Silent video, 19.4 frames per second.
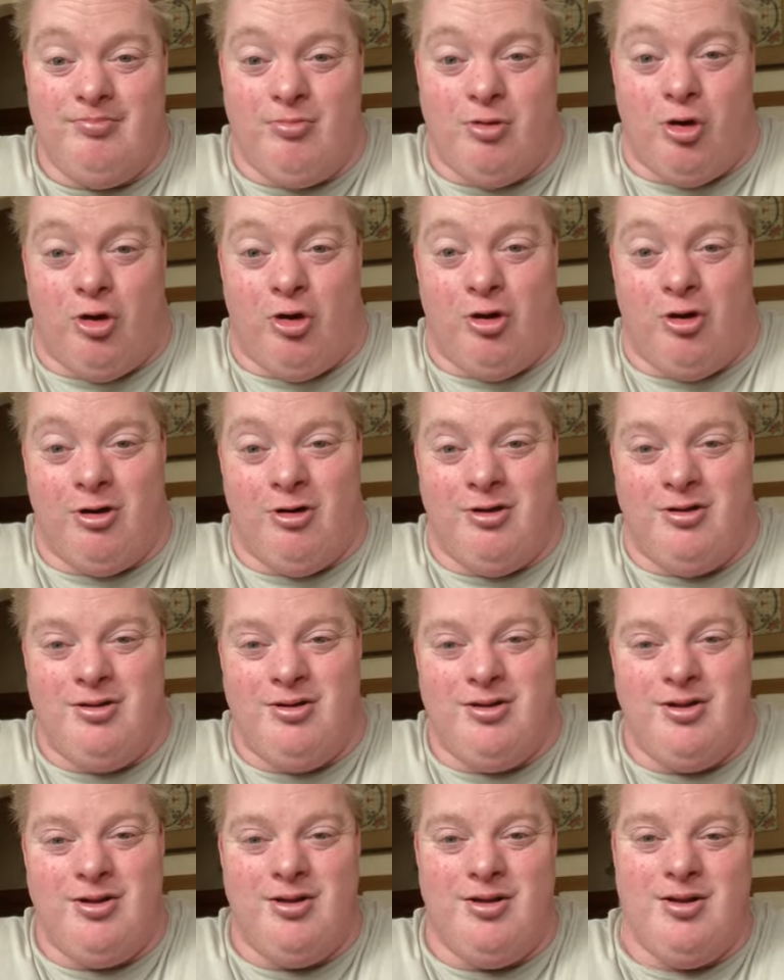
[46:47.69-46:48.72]
Oh,
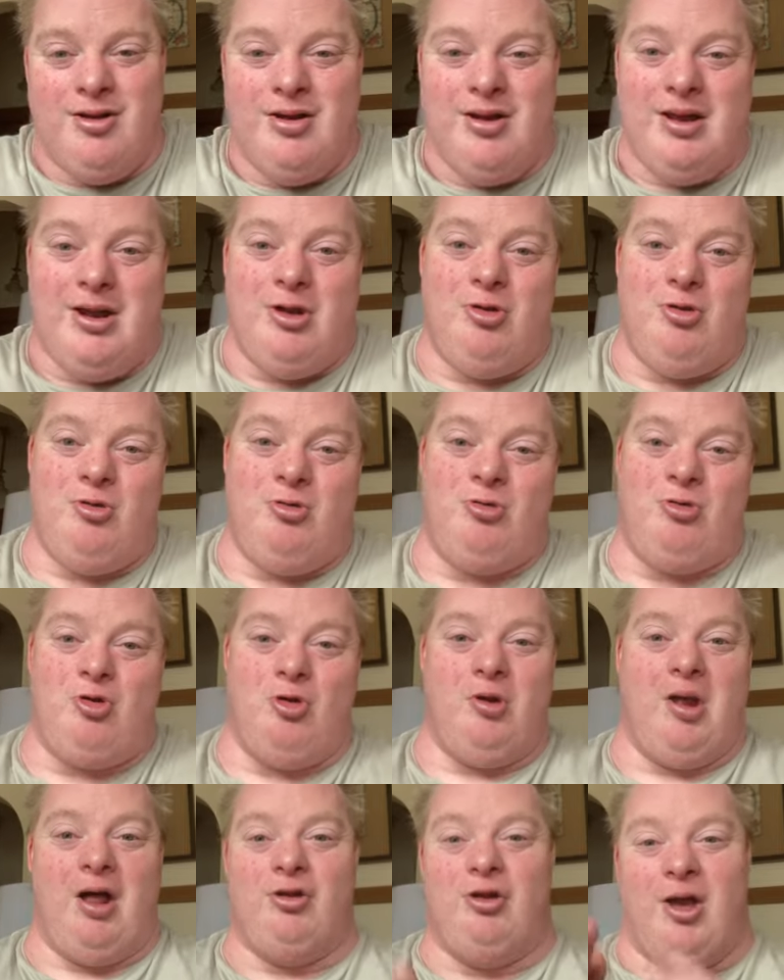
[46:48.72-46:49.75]

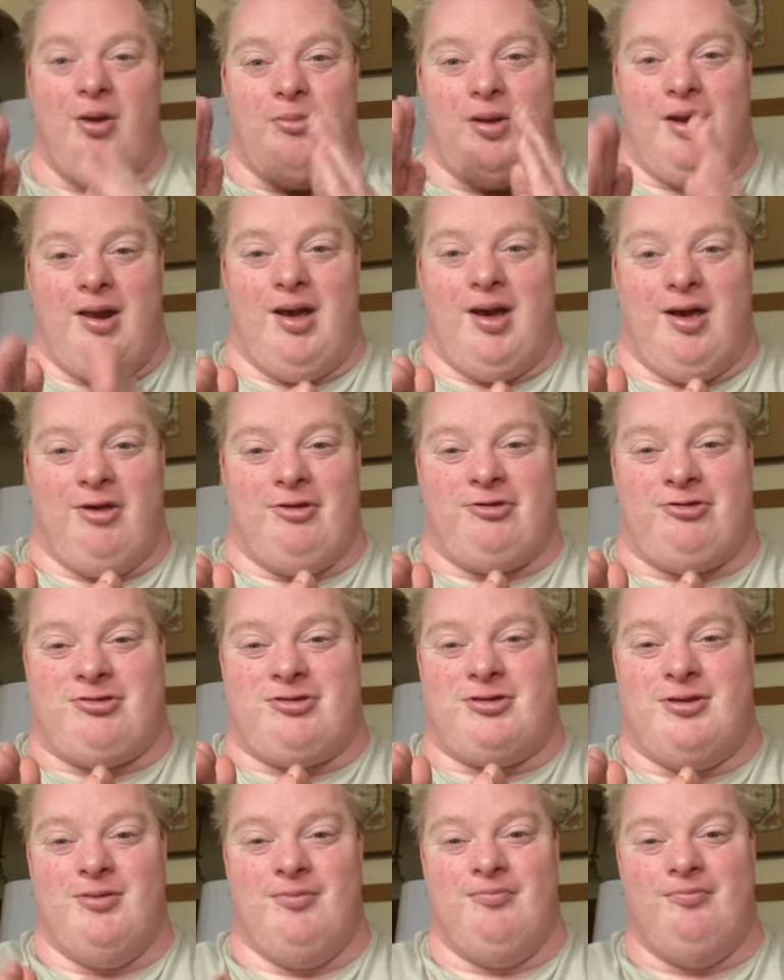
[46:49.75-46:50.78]
do not limit
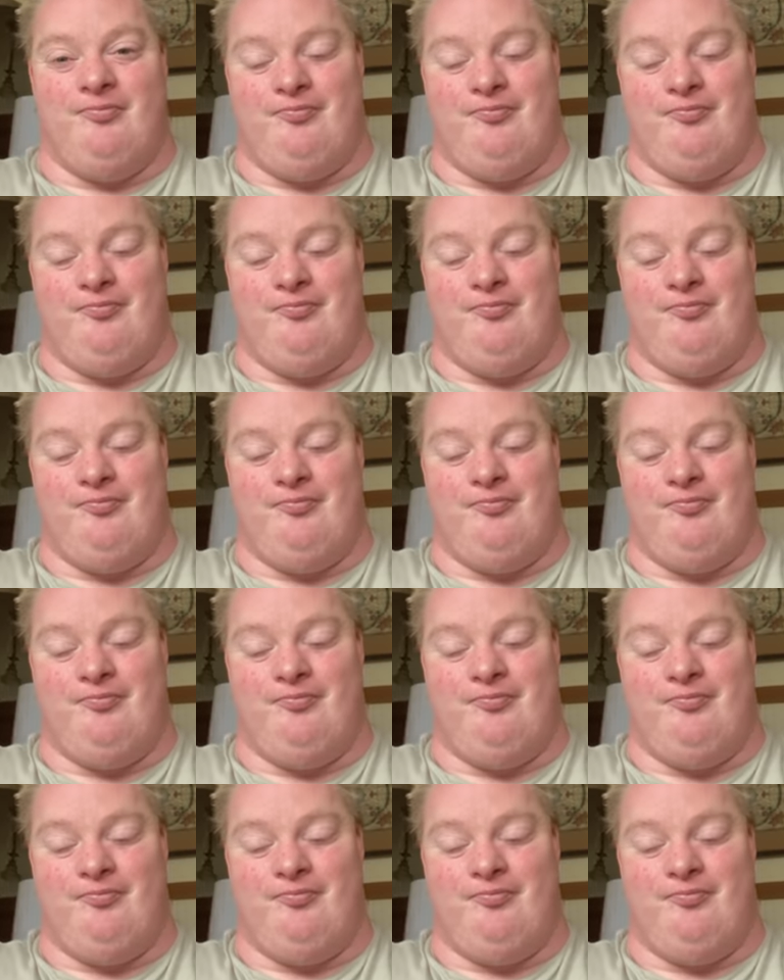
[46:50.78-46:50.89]
us.